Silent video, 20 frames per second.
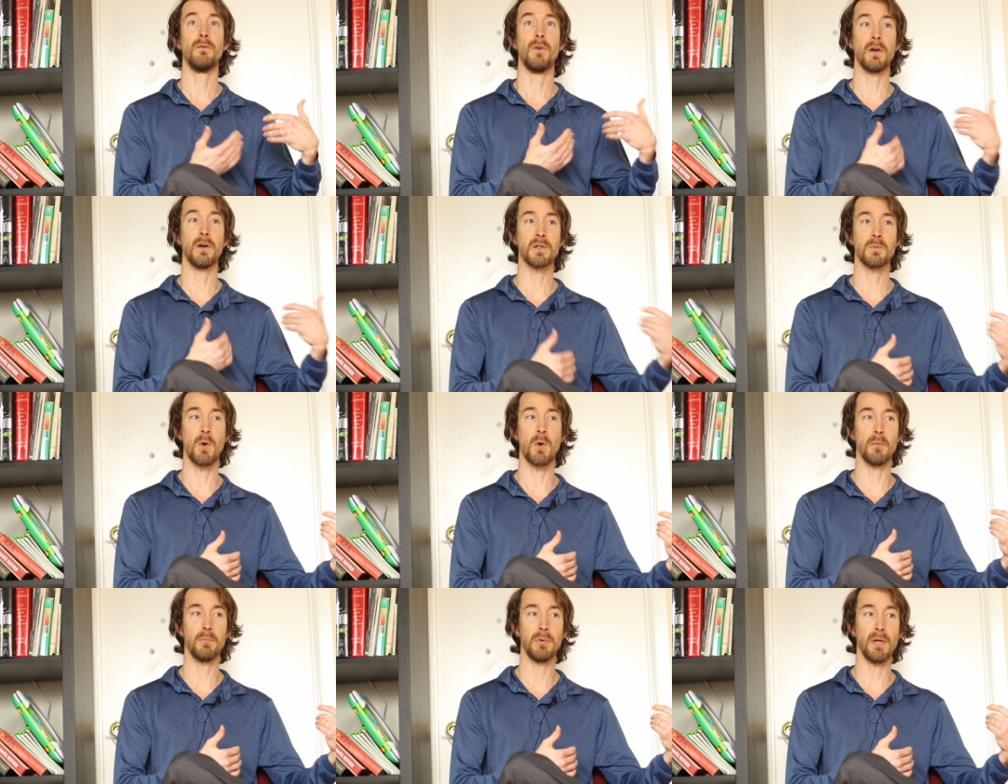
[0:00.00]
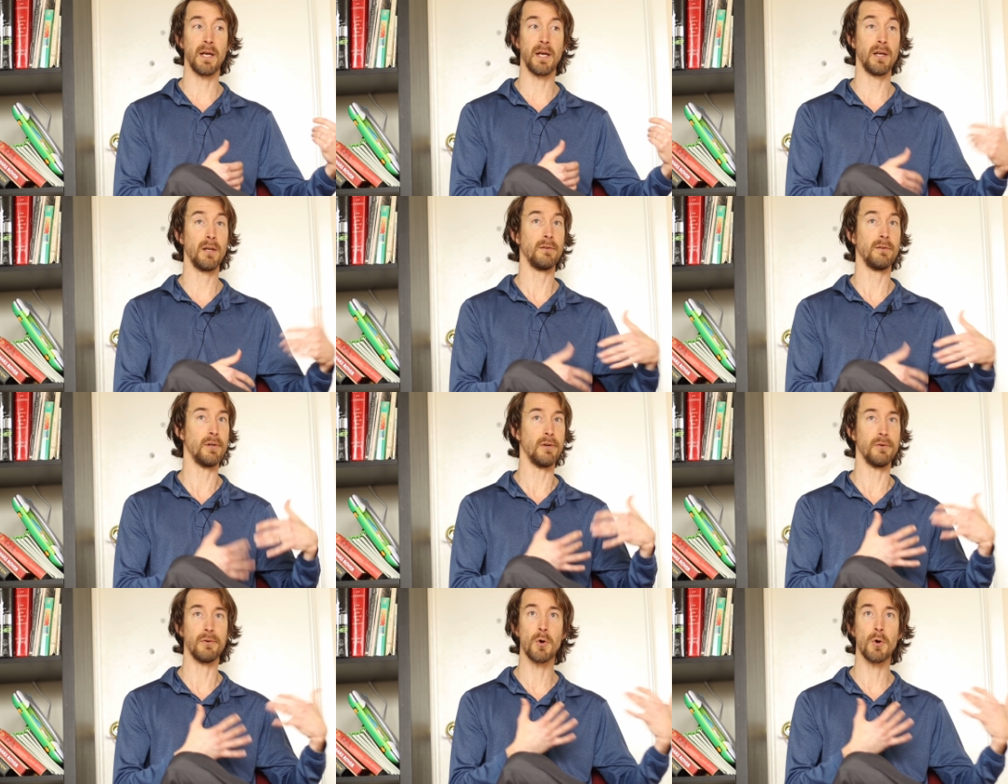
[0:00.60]
very small plane,
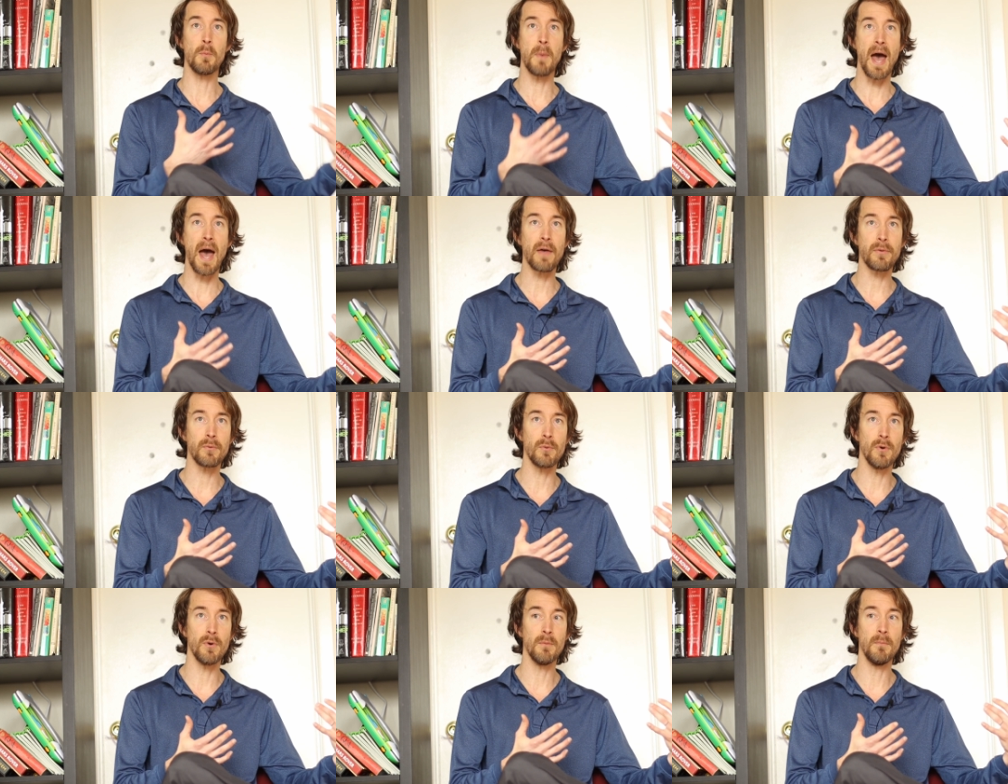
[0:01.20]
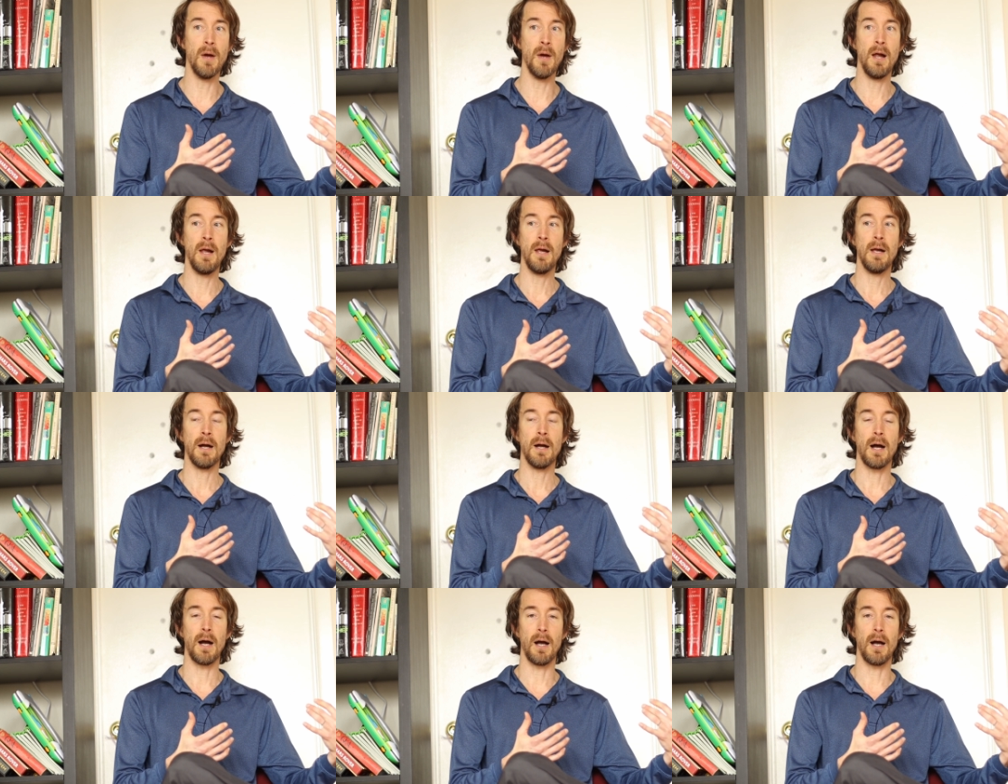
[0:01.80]
no bathroom,
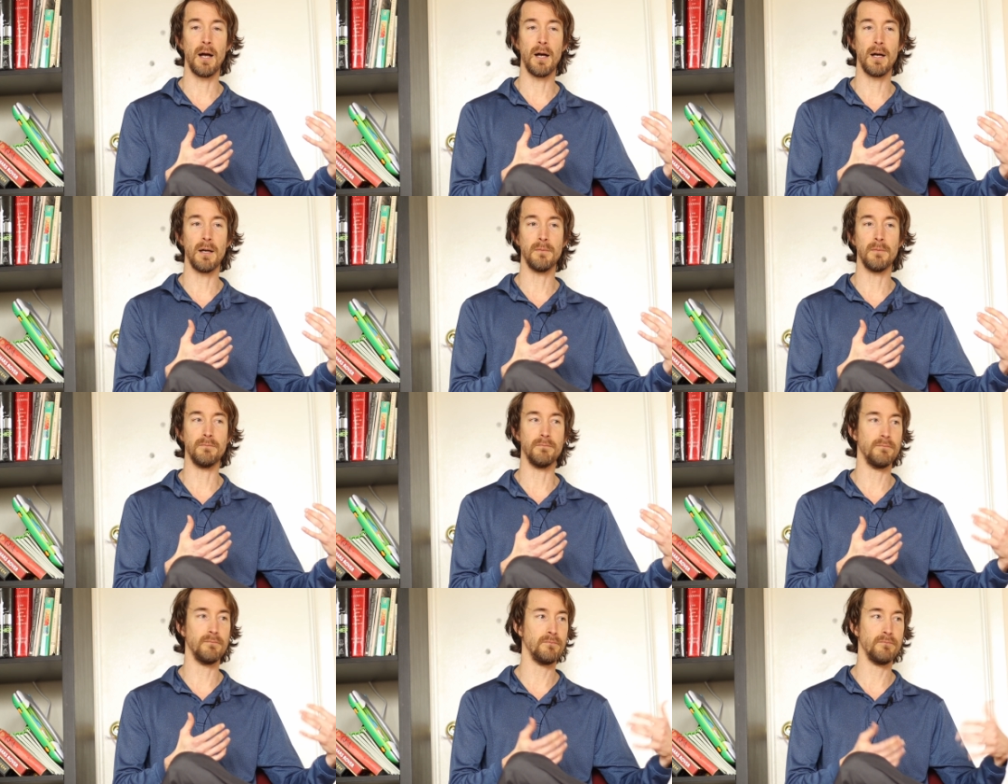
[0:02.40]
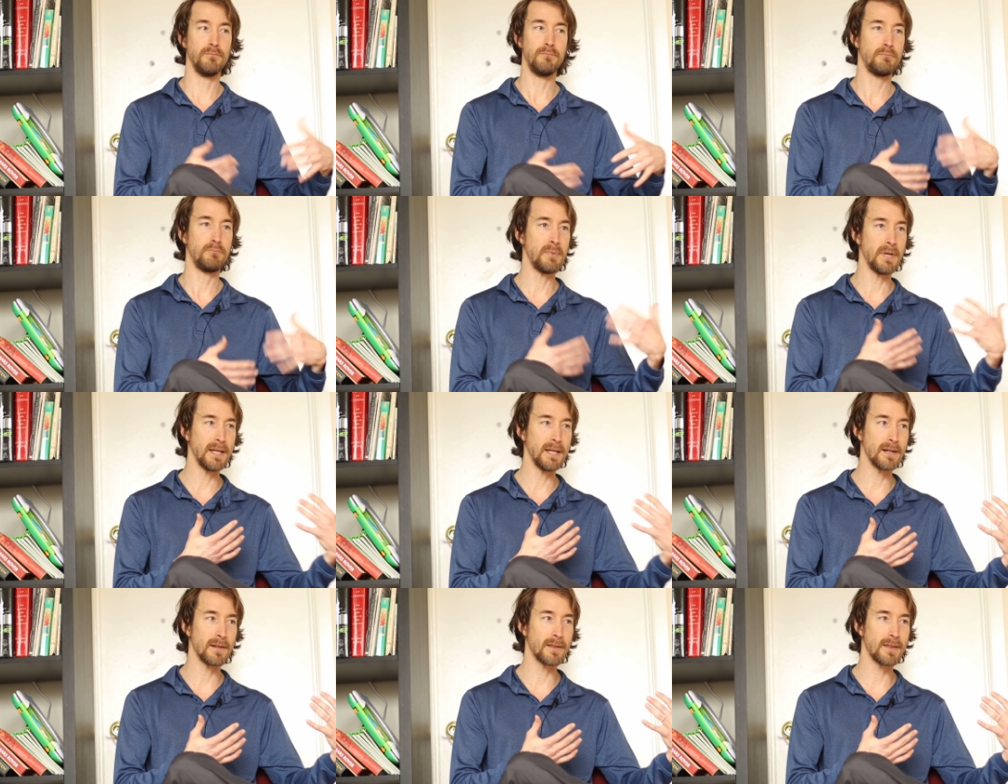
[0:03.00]

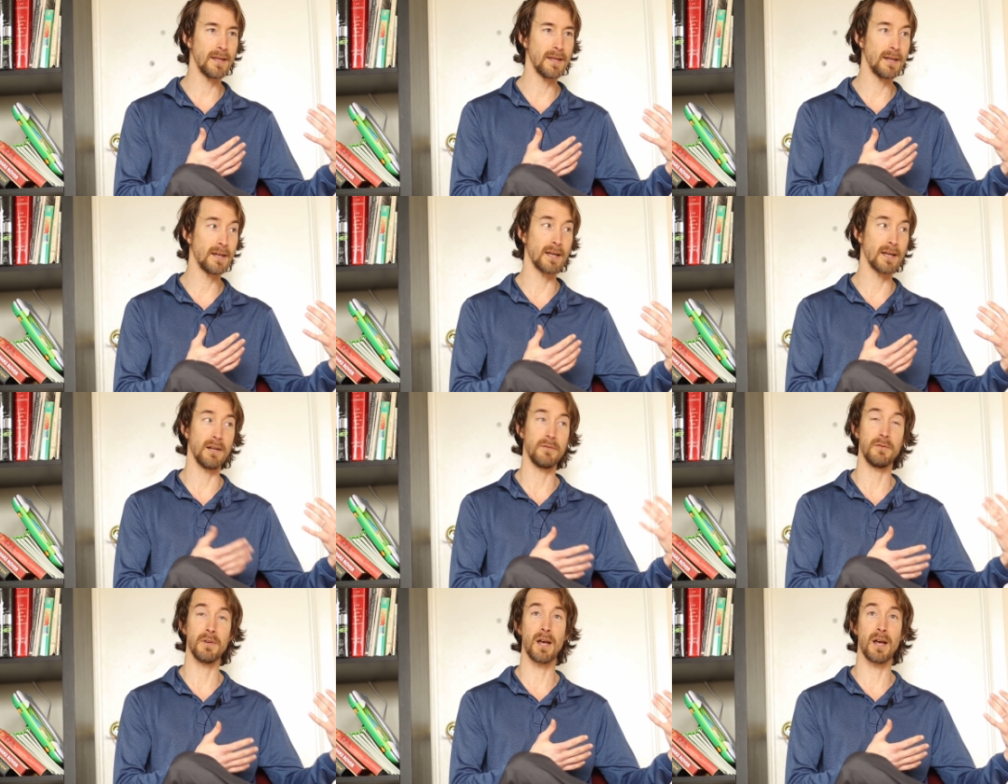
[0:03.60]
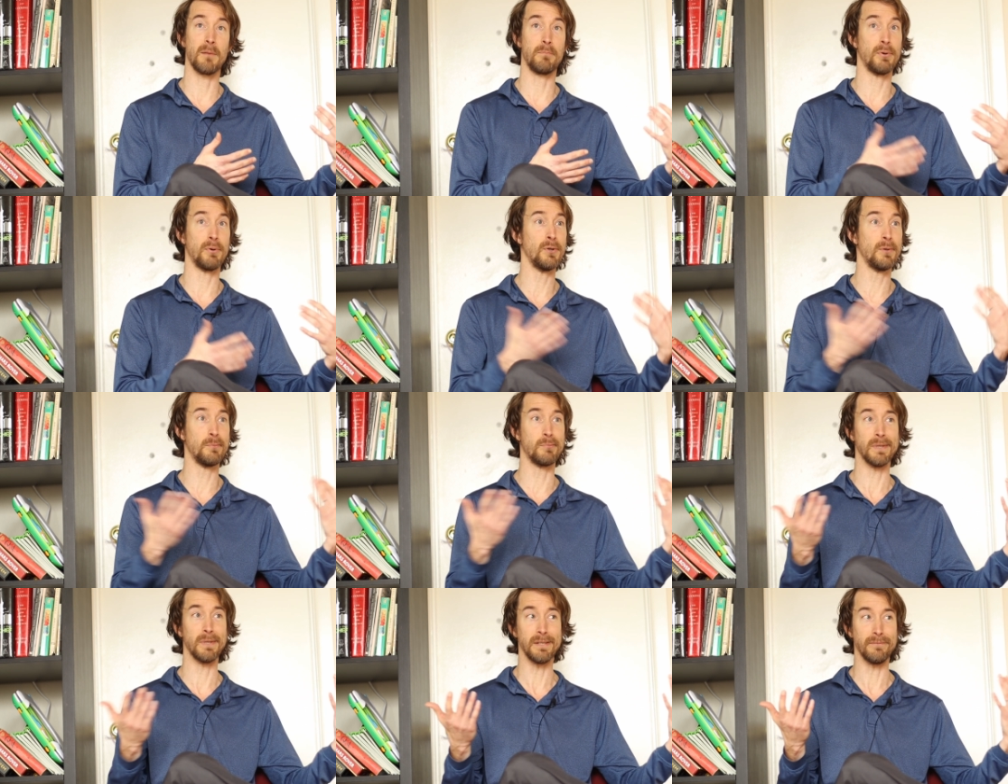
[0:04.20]
pee in a thing, and if you got to
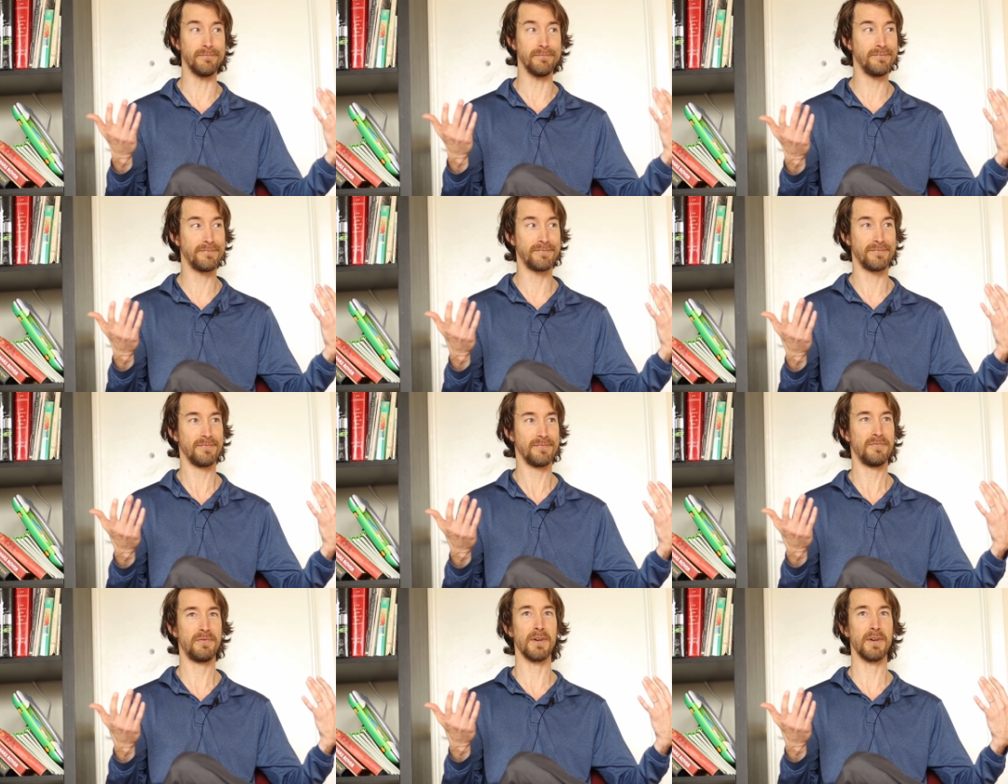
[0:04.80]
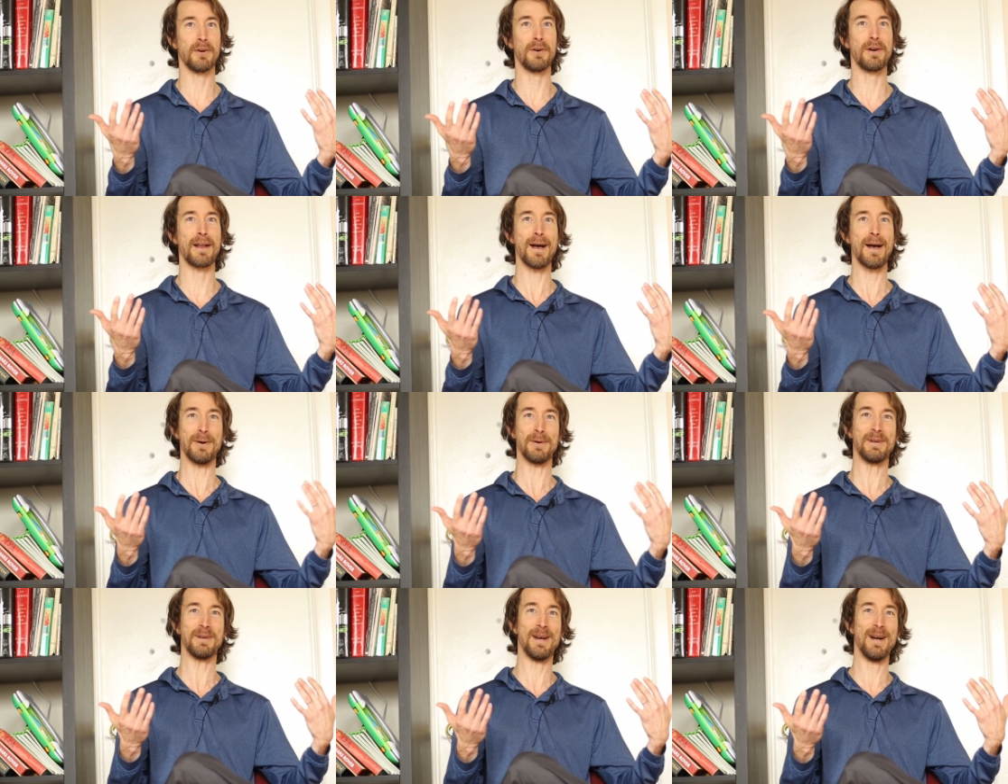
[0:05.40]
poop, well, figure it out,